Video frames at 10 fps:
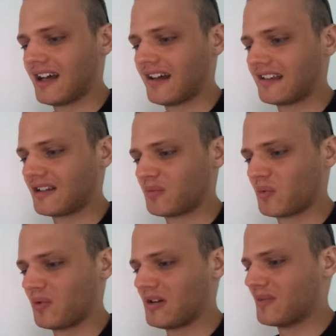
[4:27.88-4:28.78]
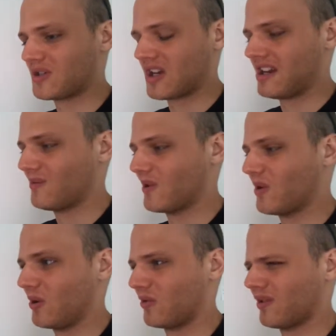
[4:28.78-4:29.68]
think pretty much anyone
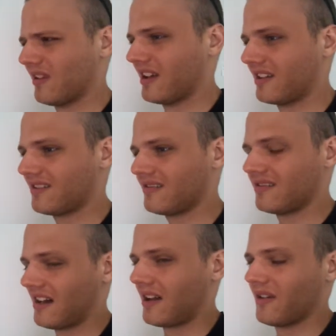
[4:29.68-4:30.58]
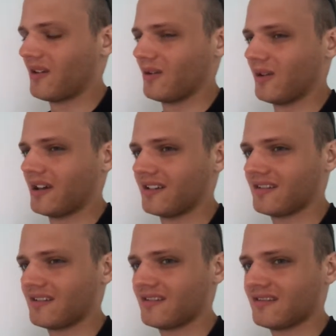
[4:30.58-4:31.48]
over like, I don't know, like
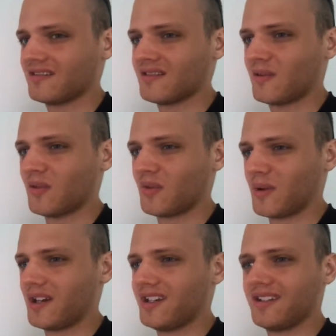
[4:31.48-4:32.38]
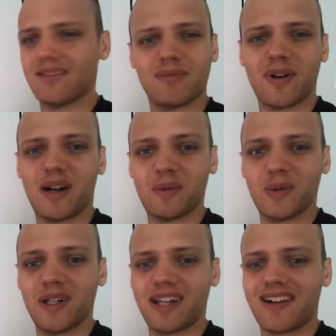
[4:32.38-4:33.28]
20
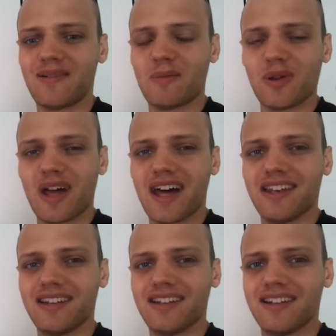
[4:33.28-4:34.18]
probably can remember that.